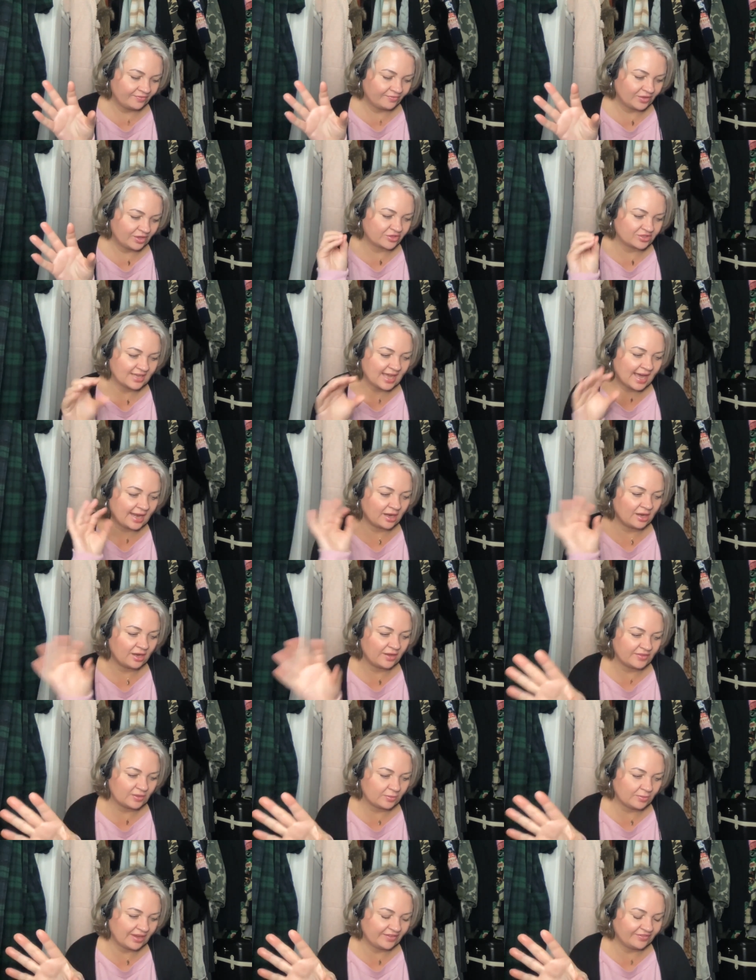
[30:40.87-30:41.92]
There's not
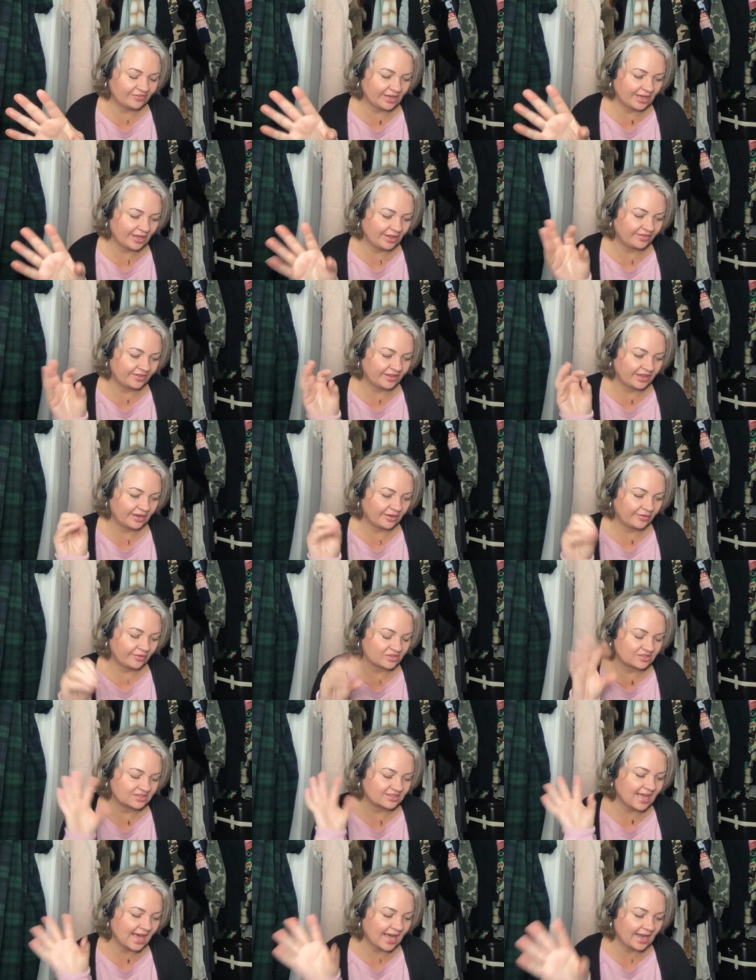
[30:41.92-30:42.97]
enough to pay for healthcare.
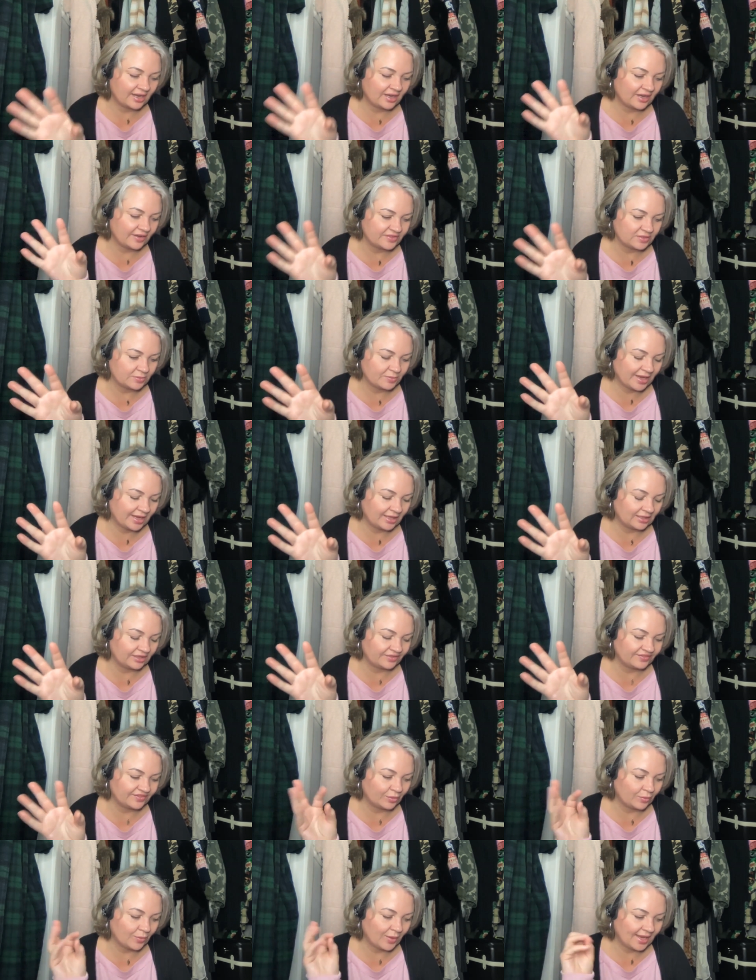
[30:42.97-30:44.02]
There's not enough to pay a
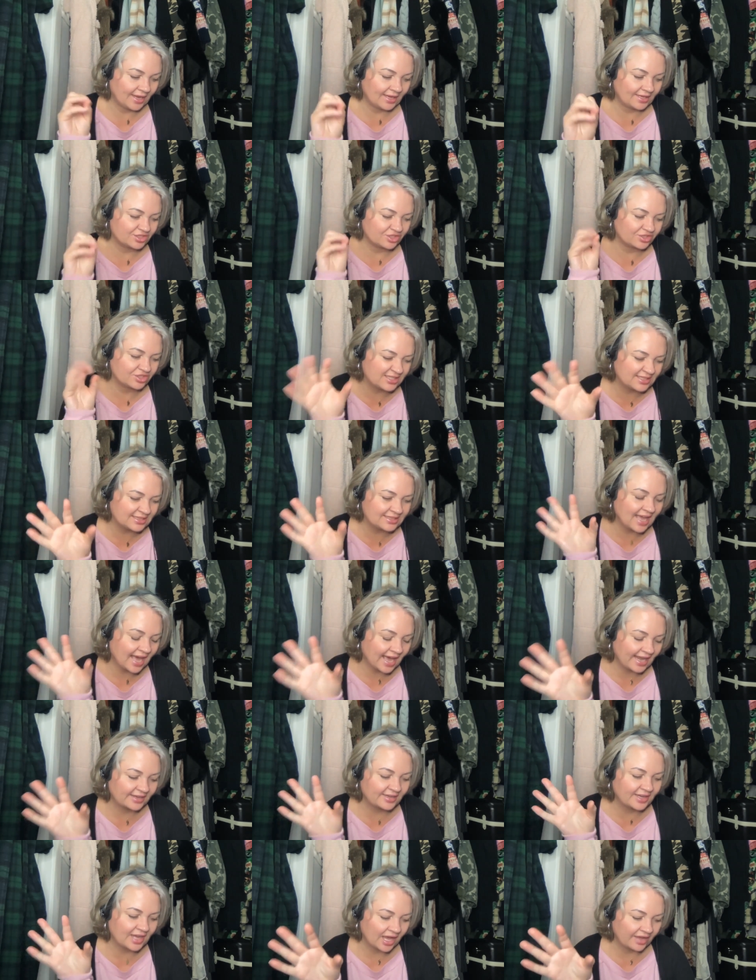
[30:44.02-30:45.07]
living wage. There's just
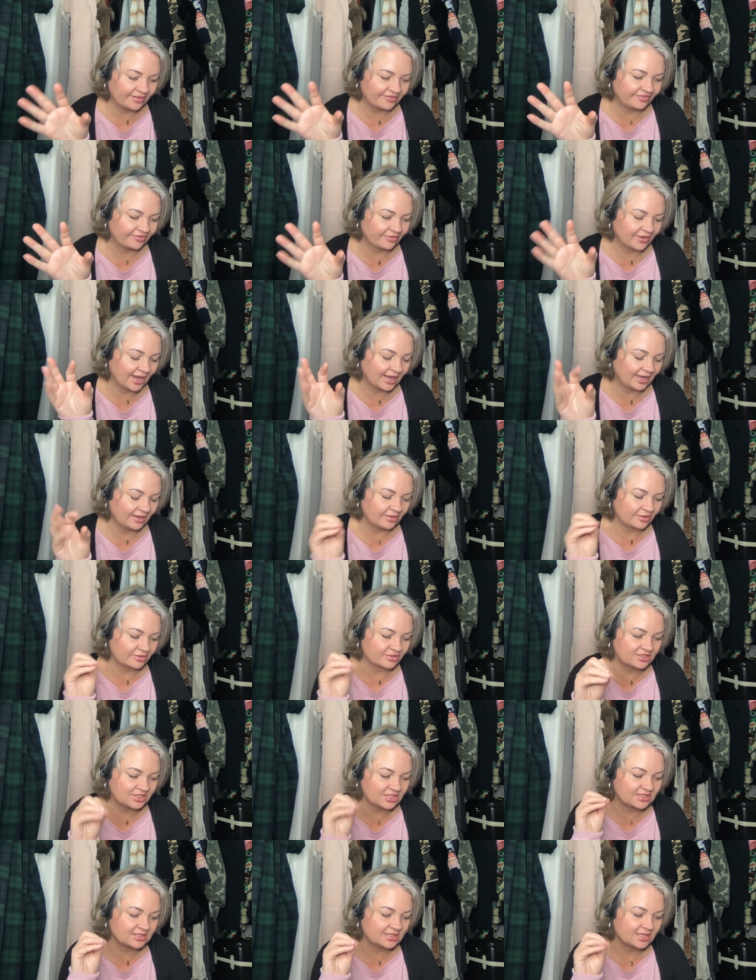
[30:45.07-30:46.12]
not enough, right?
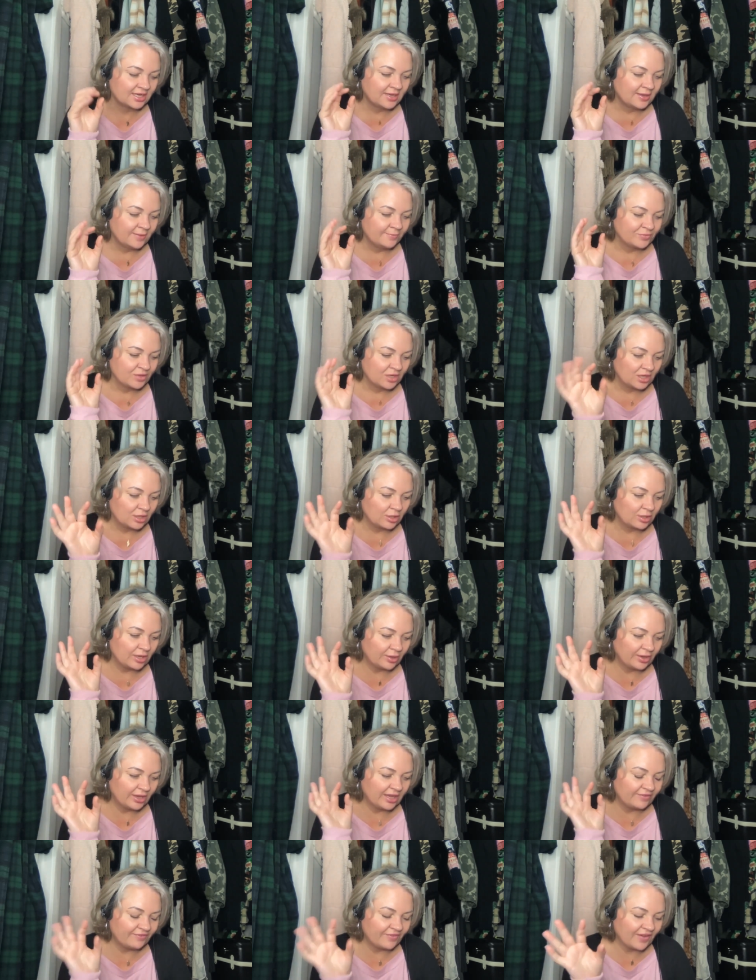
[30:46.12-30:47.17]
There's just,
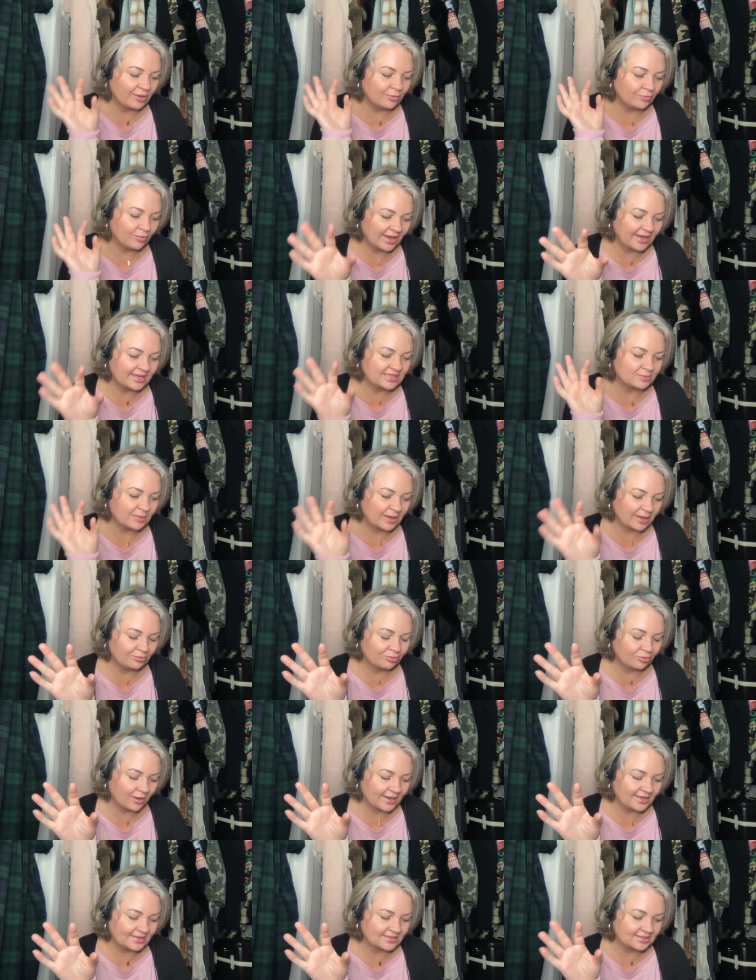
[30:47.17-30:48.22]
if I raise my
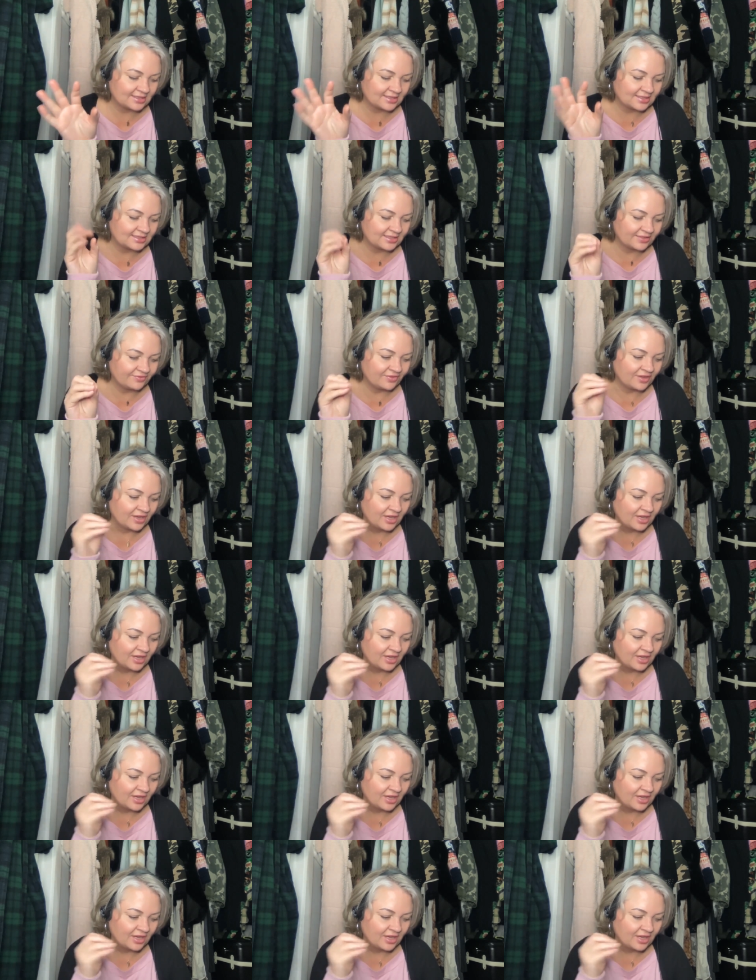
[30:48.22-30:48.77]
prices, if